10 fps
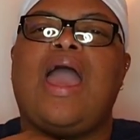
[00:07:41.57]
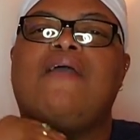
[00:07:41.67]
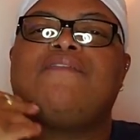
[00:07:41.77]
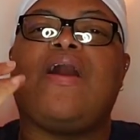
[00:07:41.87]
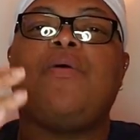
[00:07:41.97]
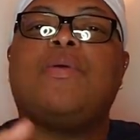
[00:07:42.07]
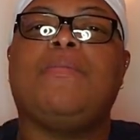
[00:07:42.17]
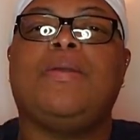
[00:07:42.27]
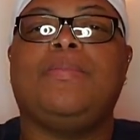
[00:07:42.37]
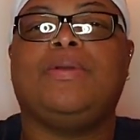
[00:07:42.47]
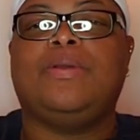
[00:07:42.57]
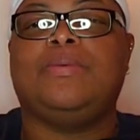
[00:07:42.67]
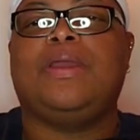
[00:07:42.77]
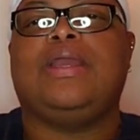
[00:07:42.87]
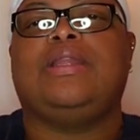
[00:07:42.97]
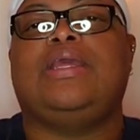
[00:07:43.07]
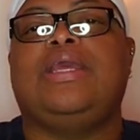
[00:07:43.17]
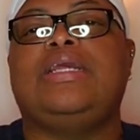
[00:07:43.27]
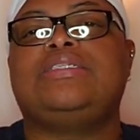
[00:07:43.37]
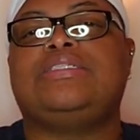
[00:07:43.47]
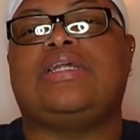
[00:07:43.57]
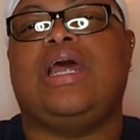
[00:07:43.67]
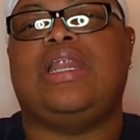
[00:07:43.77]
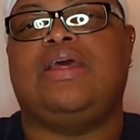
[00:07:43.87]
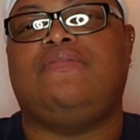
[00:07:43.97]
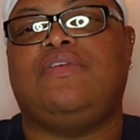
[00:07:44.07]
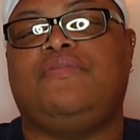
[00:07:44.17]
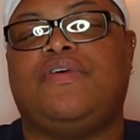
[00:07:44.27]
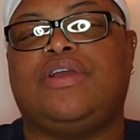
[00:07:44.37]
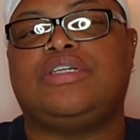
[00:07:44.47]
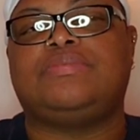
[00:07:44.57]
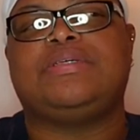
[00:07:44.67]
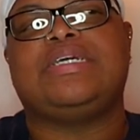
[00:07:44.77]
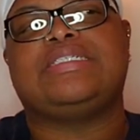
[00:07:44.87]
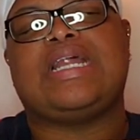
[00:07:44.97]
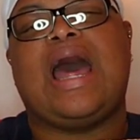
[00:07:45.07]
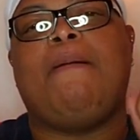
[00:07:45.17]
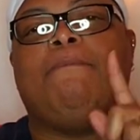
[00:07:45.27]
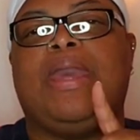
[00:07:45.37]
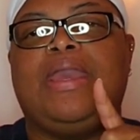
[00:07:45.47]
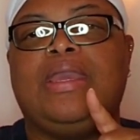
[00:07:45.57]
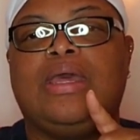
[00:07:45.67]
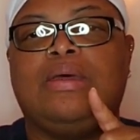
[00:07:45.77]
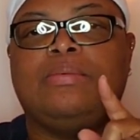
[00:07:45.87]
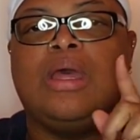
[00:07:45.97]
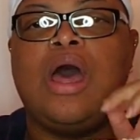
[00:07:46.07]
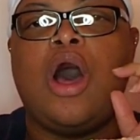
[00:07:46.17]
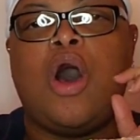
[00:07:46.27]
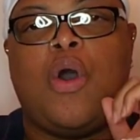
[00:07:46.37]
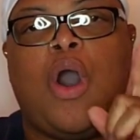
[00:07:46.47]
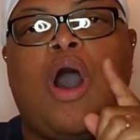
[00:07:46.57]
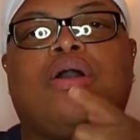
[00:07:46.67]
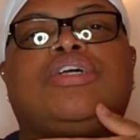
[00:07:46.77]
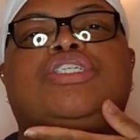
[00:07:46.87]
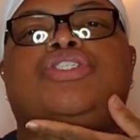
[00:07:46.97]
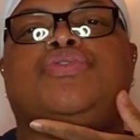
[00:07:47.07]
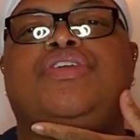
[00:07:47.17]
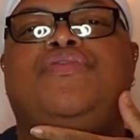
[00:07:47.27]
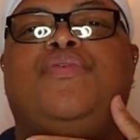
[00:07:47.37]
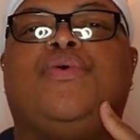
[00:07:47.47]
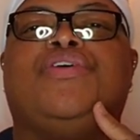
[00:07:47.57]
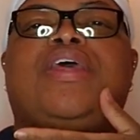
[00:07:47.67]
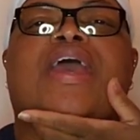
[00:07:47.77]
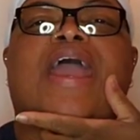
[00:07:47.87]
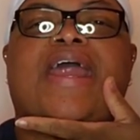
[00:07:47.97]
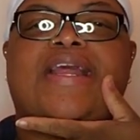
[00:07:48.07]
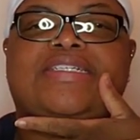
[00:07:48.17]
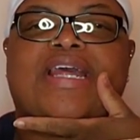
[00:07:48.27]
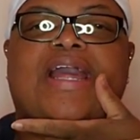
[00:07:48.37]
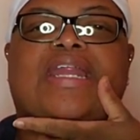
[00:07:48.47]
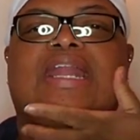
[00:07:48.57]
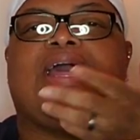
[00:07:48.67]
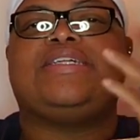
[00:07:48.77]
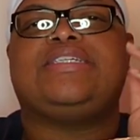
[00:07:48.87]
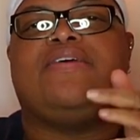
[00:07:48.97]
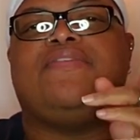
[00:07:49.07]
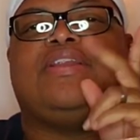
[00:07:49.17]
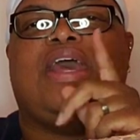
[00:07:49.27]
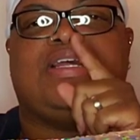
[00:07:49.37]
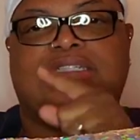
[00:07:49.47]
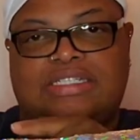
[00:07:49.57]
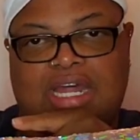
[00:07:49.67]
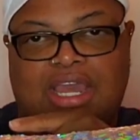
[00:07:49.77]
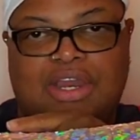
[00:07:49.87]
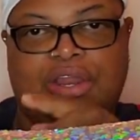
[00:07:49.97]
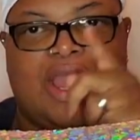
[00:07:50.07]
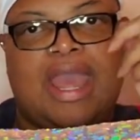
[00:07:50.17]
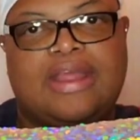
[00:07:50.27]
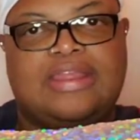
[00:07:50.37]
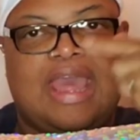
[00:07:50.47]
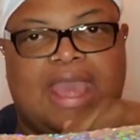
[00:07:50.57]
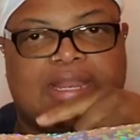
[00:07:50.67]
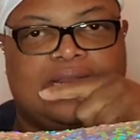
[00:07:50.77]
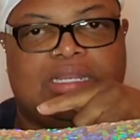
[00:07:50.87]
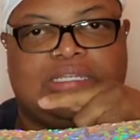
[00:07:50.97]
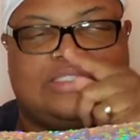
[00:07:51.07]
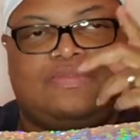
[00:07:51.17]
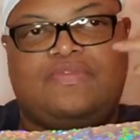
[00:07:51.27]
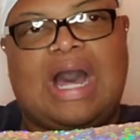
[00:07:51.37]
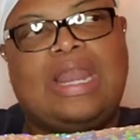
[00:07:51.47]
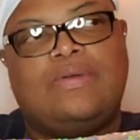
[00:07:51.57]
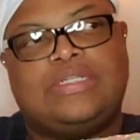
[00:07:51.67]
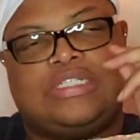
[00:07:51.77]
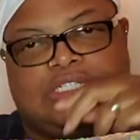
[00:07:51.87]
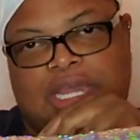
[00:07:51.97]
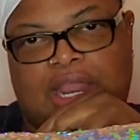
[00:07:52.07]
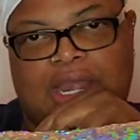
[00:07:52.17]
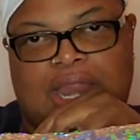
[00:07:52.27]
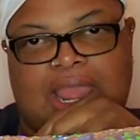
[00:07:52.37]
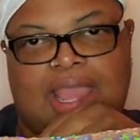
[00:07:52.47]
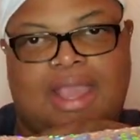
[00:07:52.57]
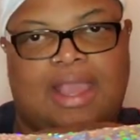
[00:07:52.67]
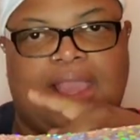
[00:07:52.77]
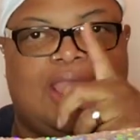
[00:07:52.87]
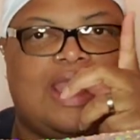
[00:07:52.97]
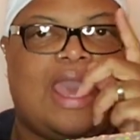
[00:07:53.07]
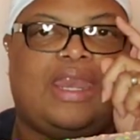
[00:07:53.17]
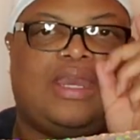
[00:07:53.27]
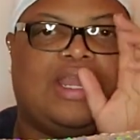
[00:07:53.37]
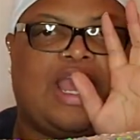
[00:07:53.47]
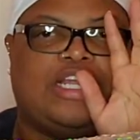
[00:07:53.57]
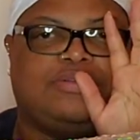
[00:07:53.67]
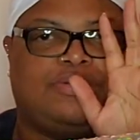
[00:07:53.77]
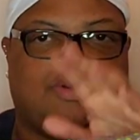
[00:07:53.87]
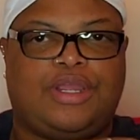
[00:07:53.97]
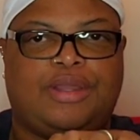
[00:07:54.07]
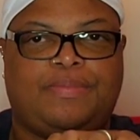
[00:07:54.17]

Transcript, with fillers: if I remember correctly, he said I love you first because I met him on August the 24th, and exactly like seven days later, that following Saturday, he had an engagement ring.